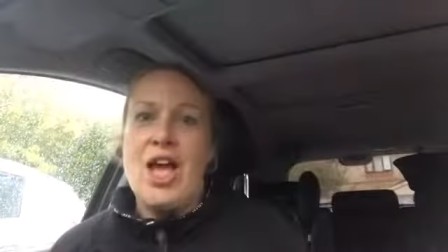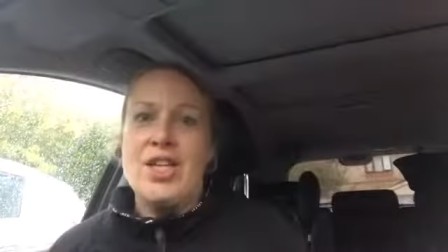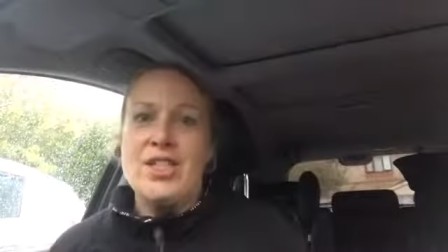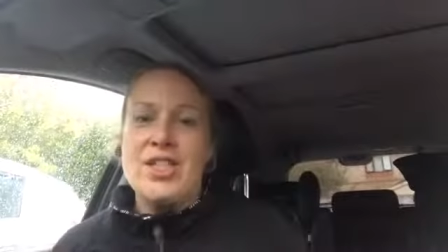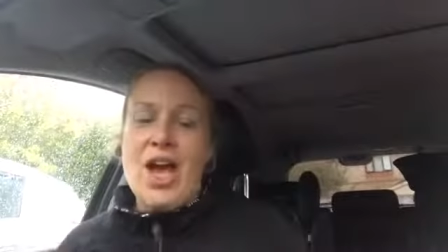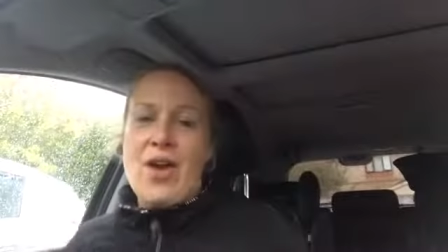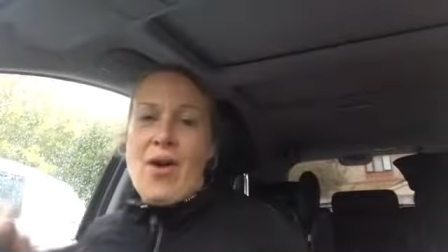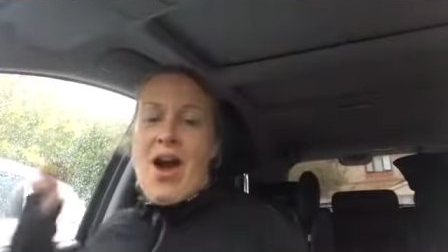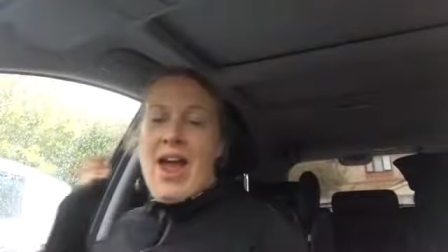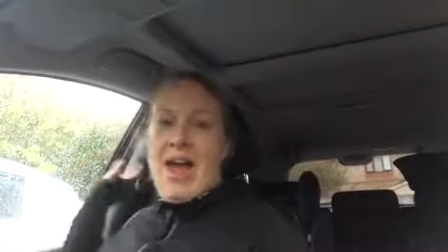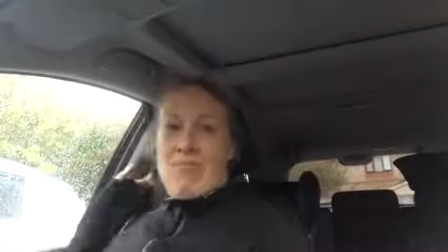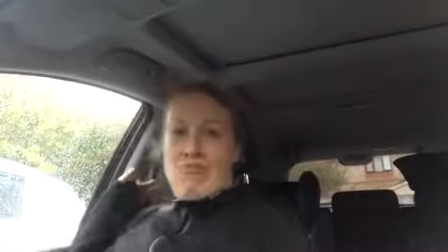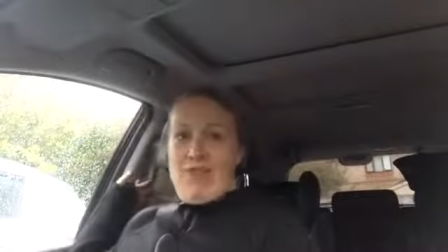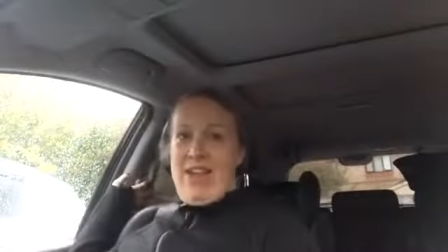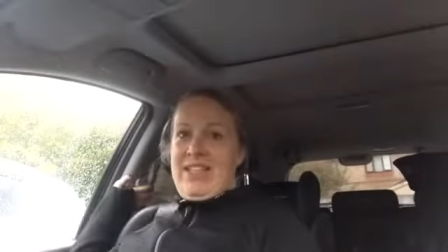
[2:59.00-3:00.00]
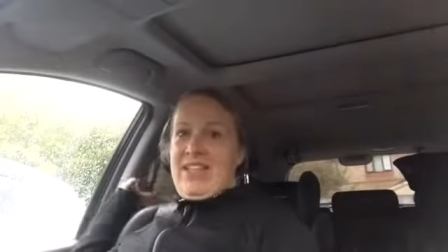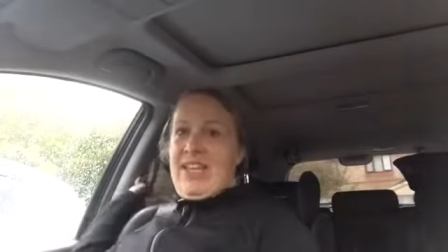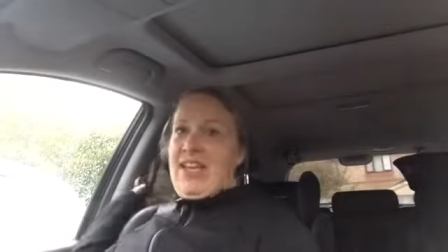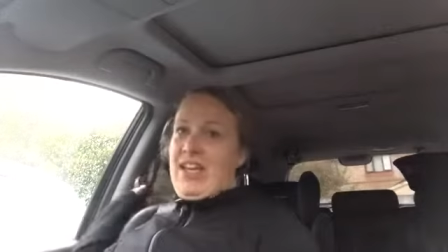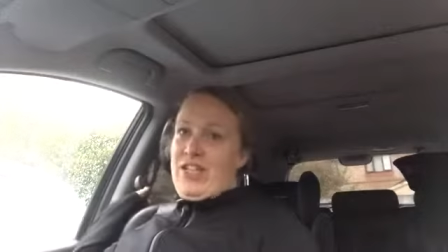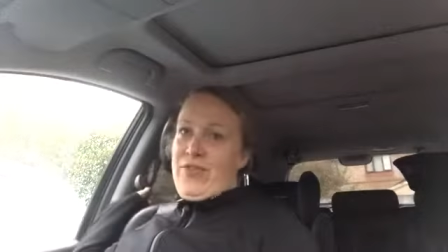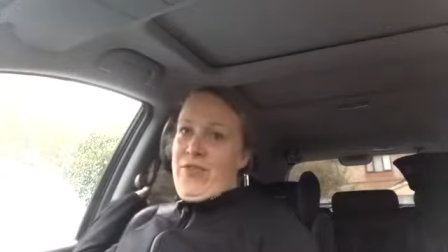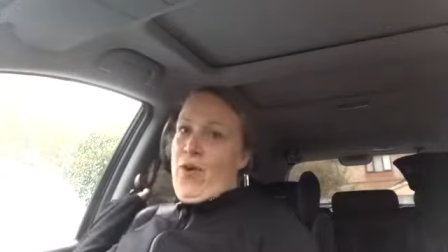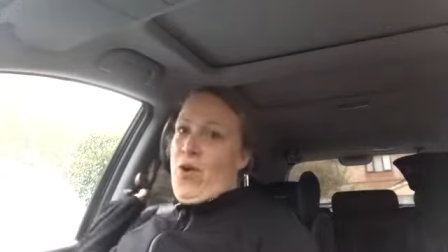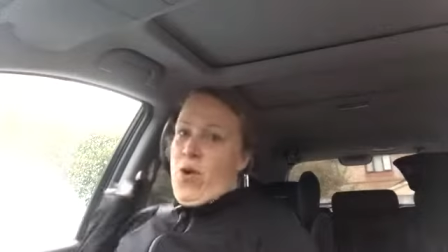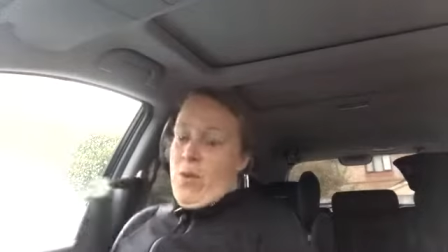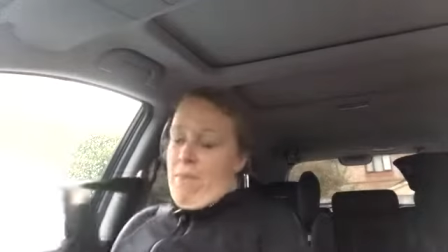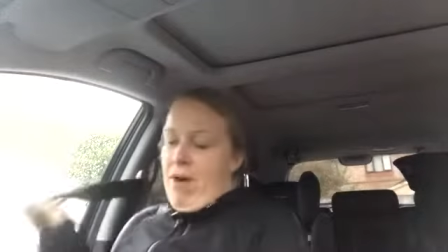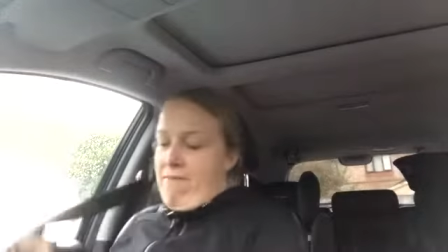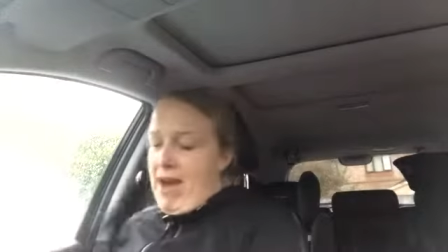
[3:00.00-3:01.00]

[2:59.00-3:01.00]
So I am ready for my